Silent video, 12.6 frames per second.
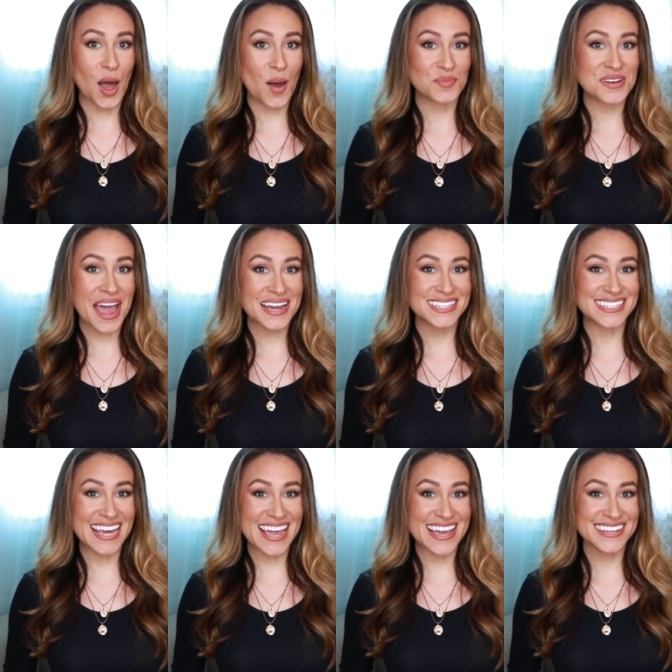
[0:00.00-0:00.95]
Up
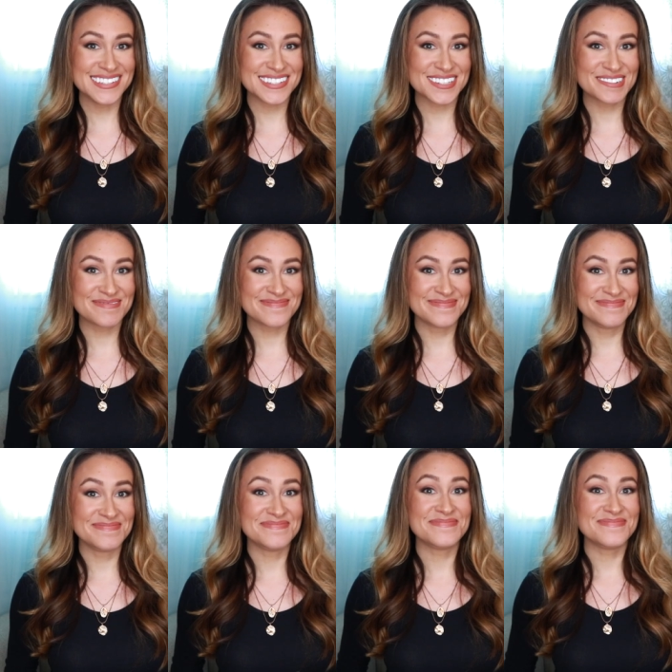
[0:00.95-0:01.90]
next is
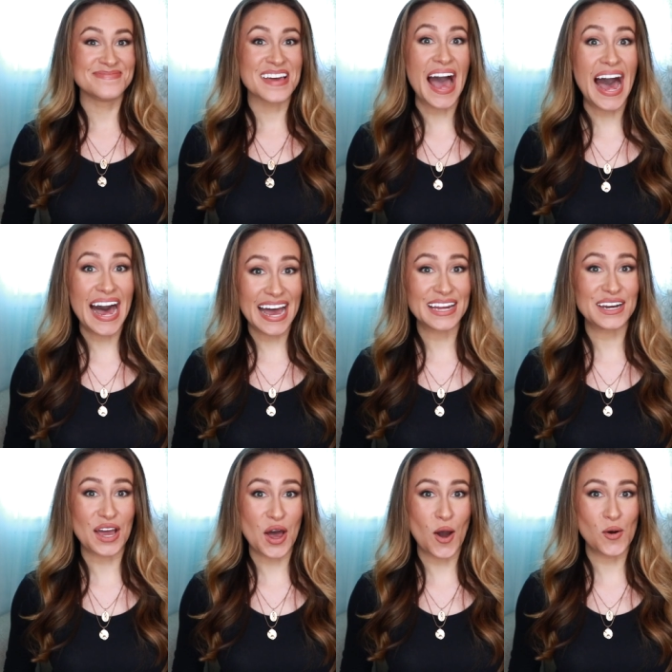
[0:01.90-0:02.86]

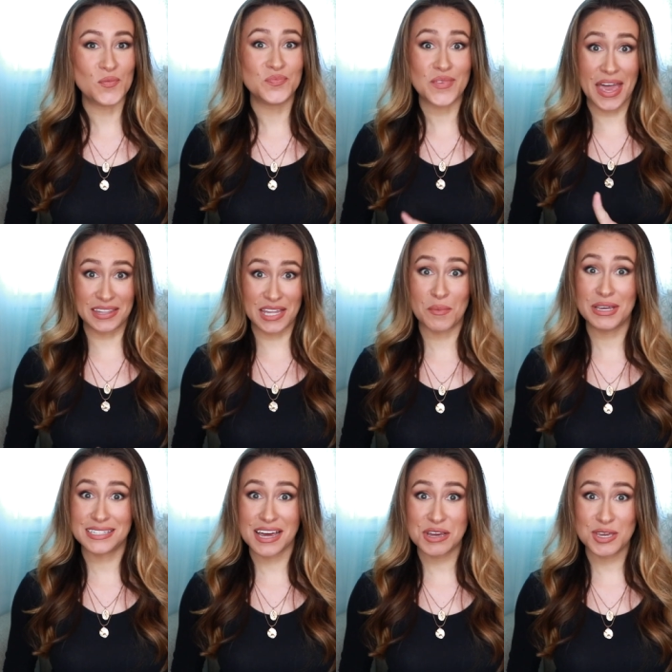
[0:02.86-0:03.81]
Idaho. And let me
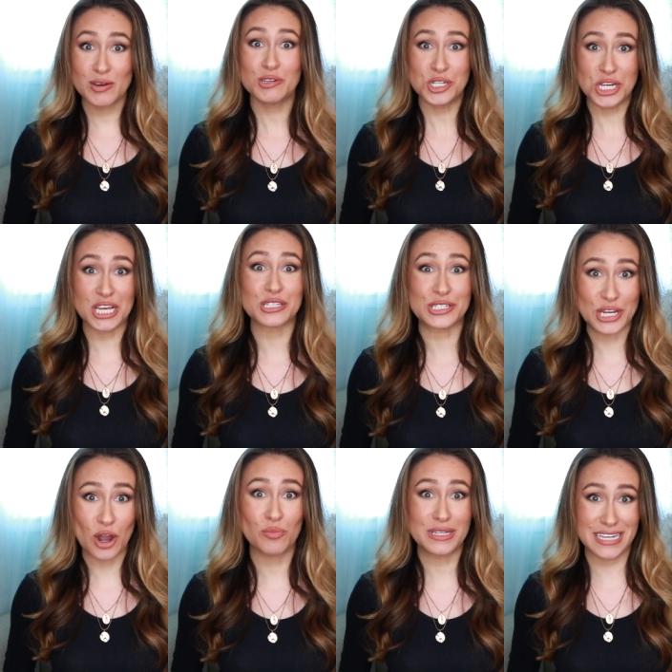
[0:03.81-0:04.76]
tell you, she is
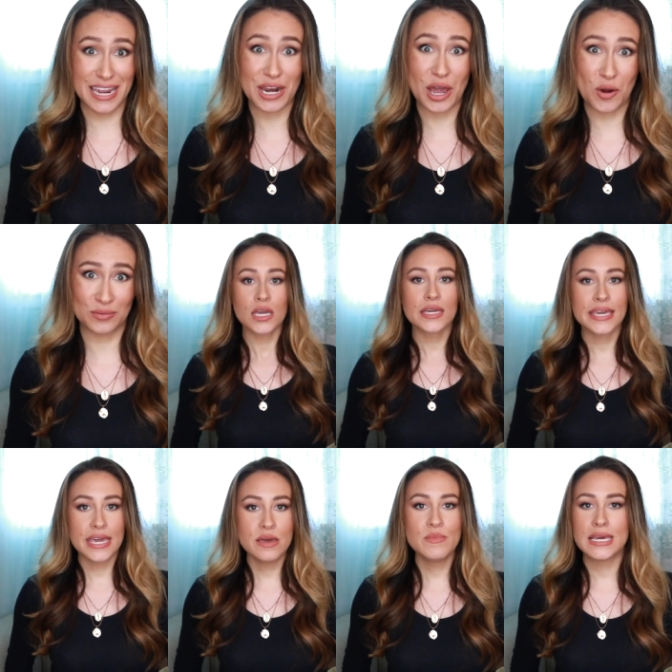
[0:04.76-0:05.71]
no potato.
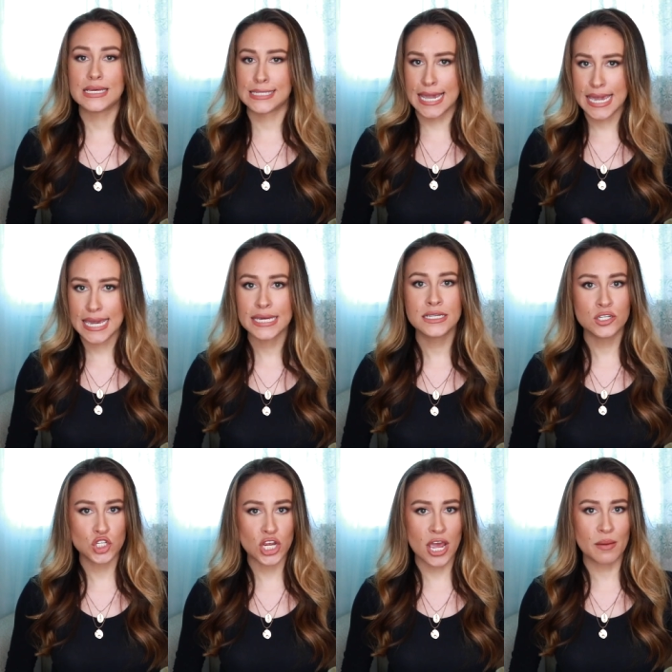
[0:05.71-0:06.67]
Kim is a
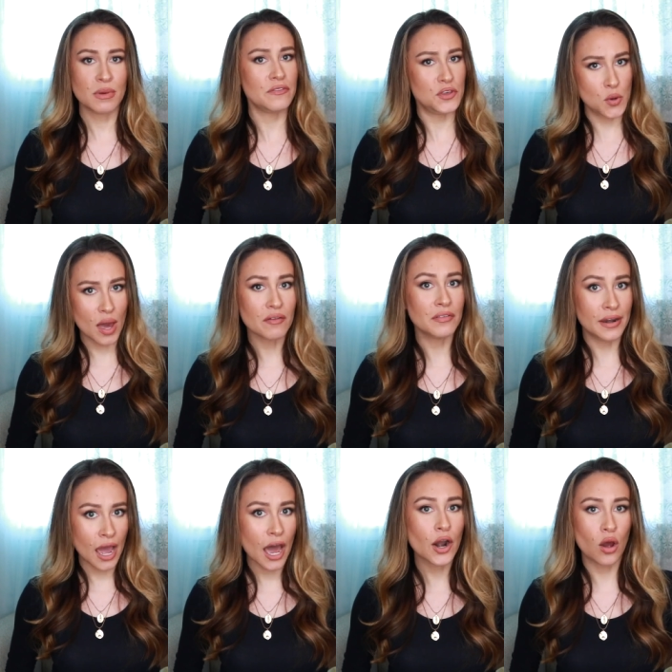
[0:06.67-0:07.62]
hidden gem if you have
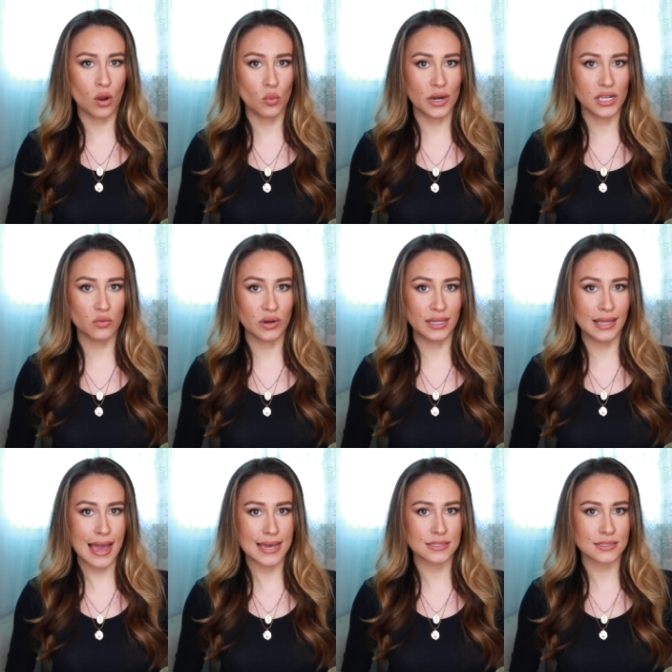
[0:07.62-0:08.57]
not already
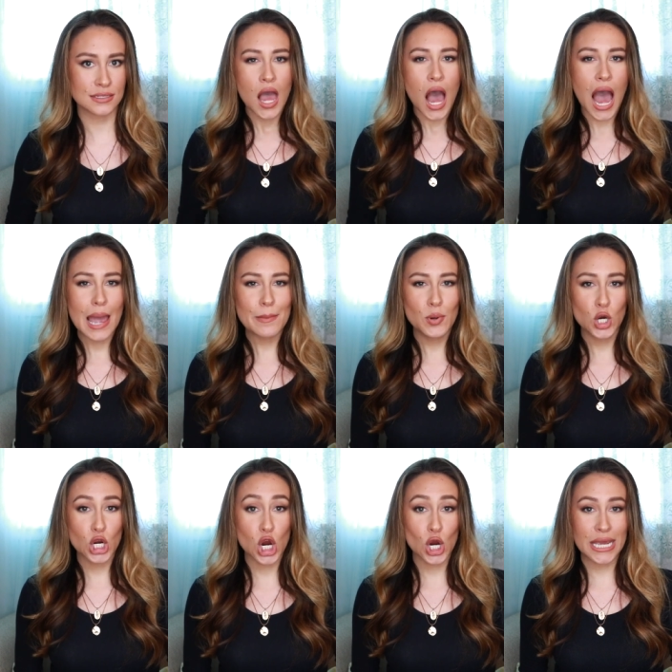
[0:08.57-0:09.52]
realized I
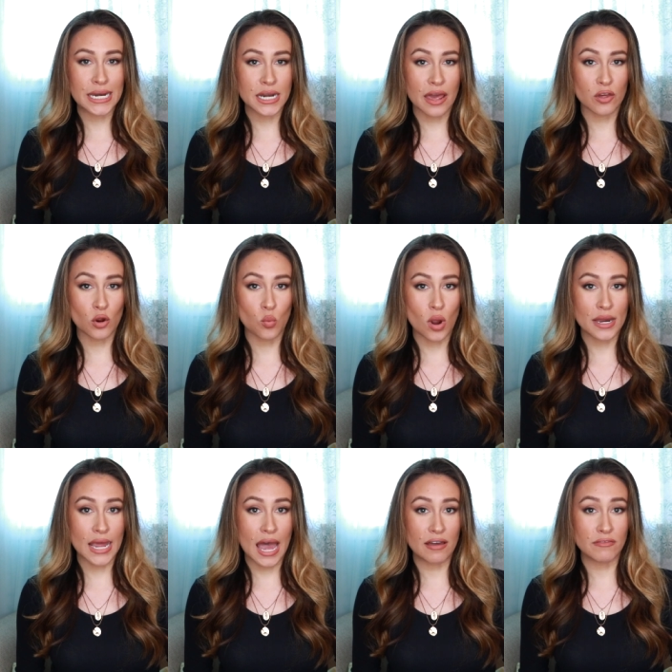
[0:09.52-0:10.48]
put her in another
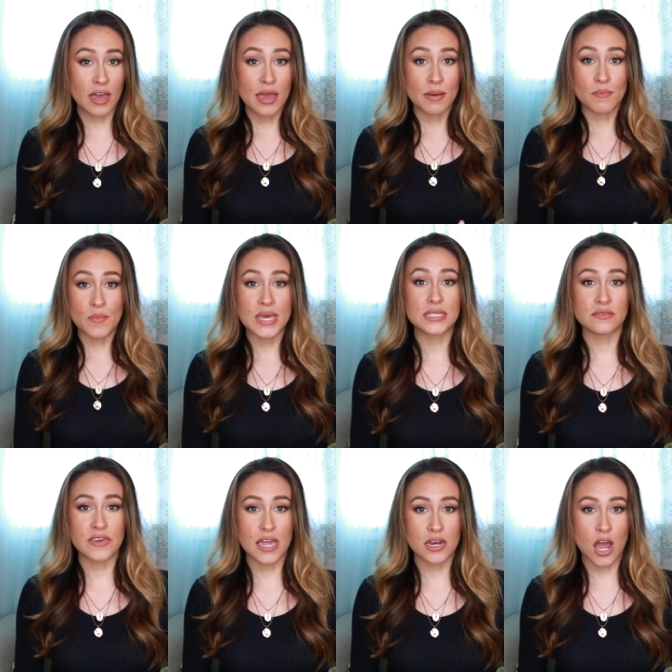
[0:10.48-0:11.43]
one of Miss
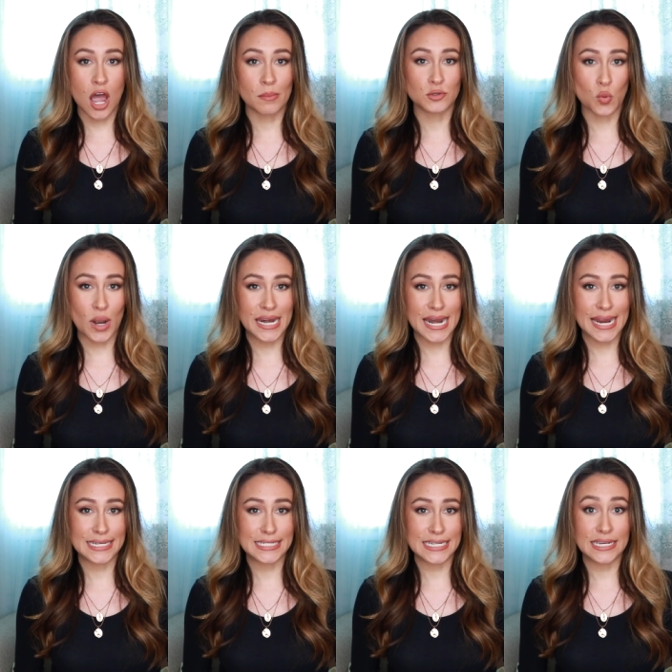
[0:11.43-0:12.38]
Vietnam
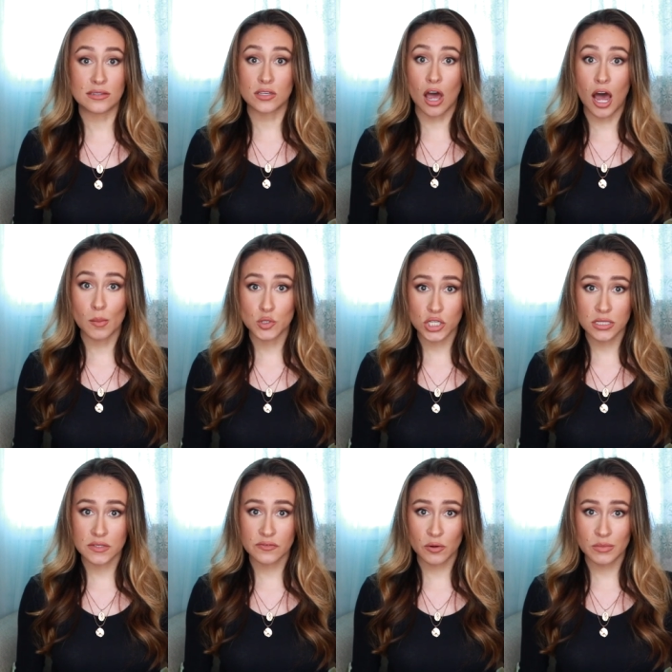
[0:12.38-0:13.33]
2019's
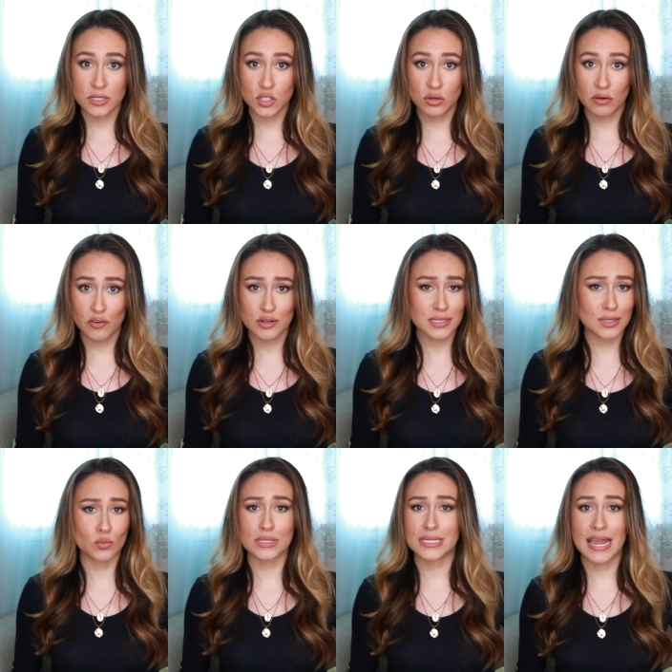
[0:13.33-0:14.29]
options for Miss Universe
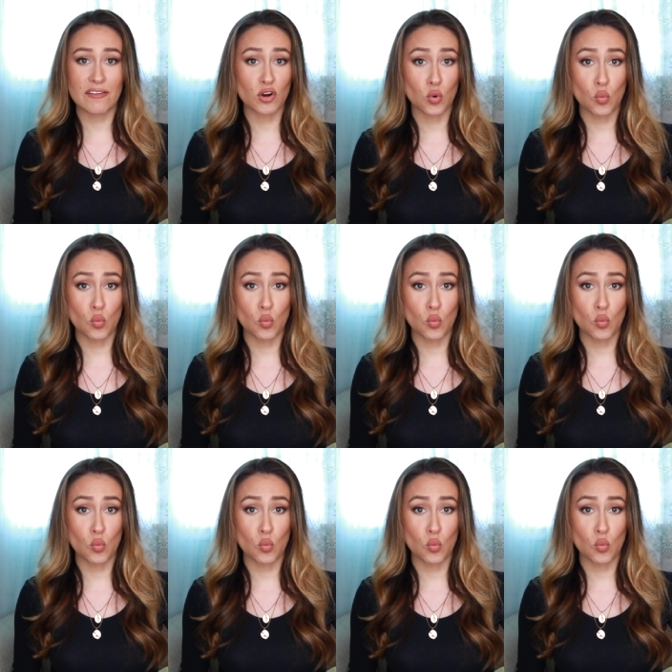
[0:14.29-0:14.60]
that was never